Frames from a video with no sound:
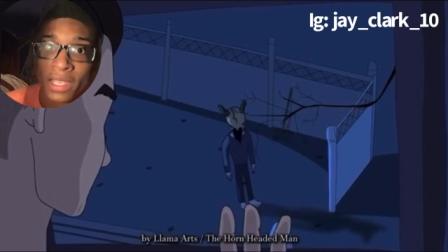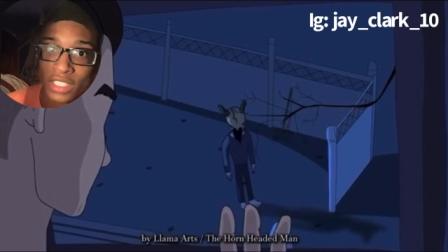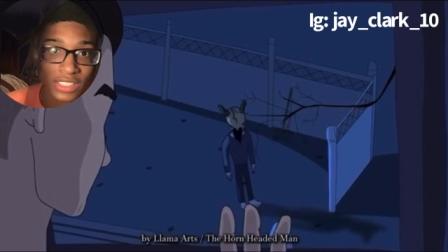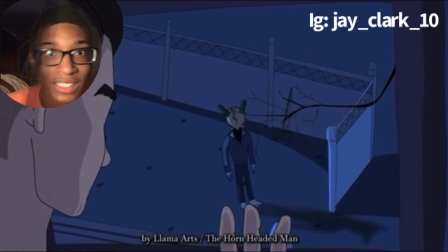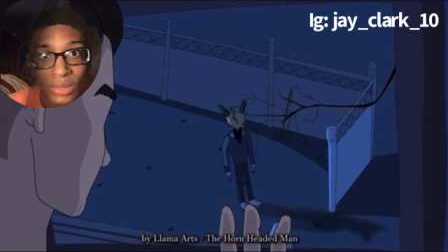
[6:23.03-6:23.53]

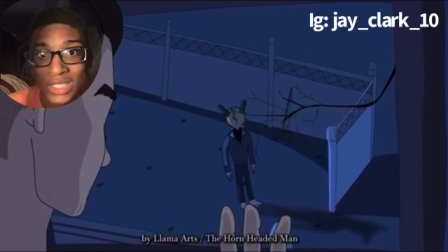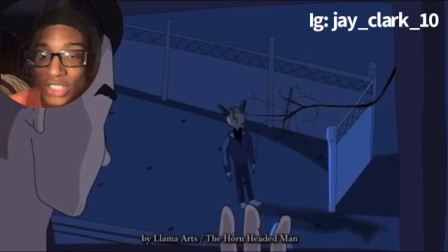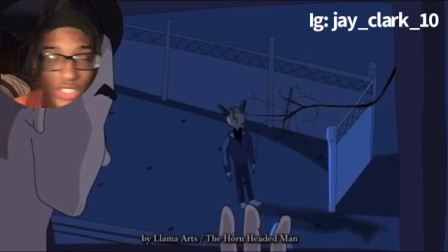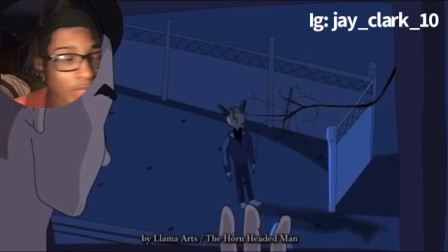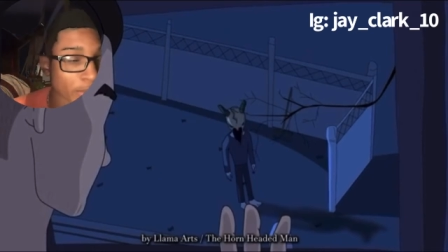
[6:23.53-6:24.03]
That's why you
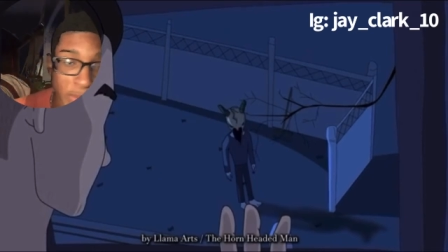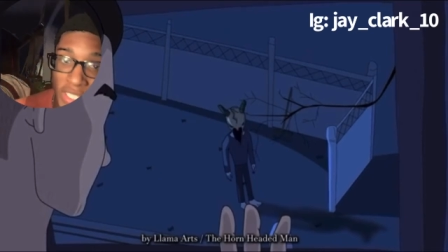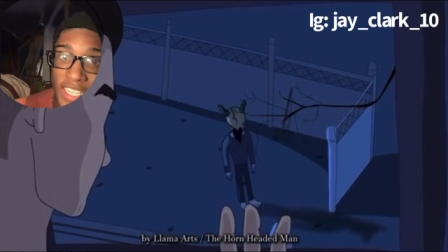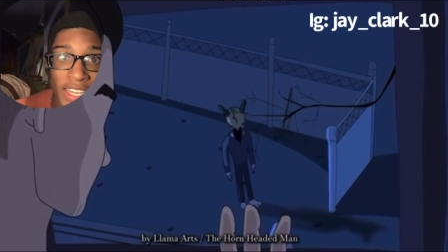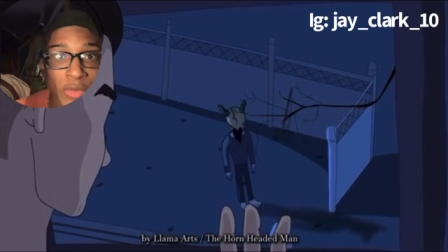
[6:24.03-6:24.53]
shouldn't be
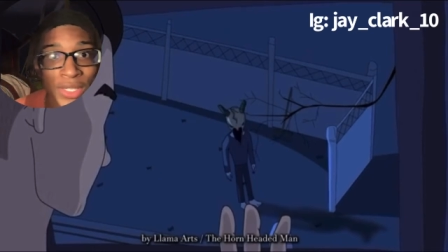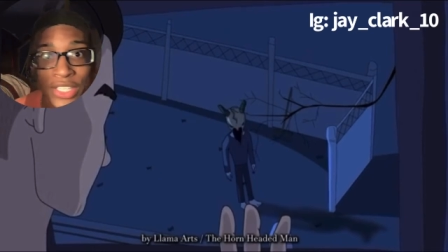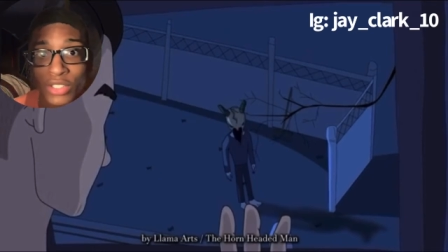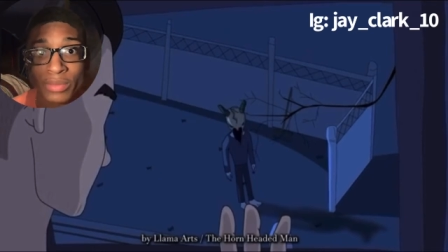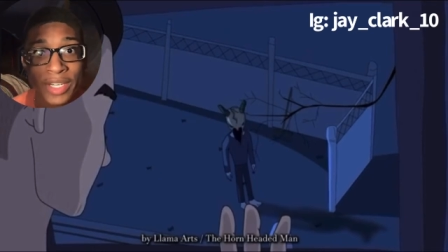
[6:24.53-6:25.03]
looking out
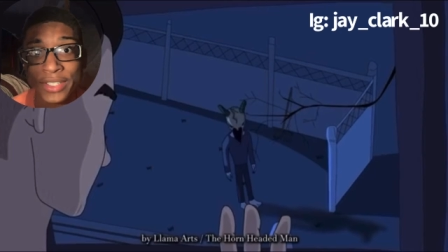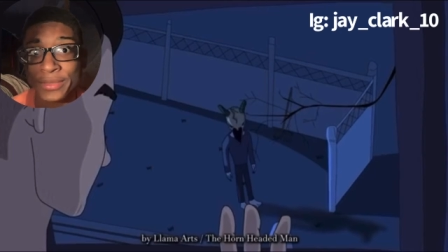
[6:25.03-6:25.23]
windows, bro.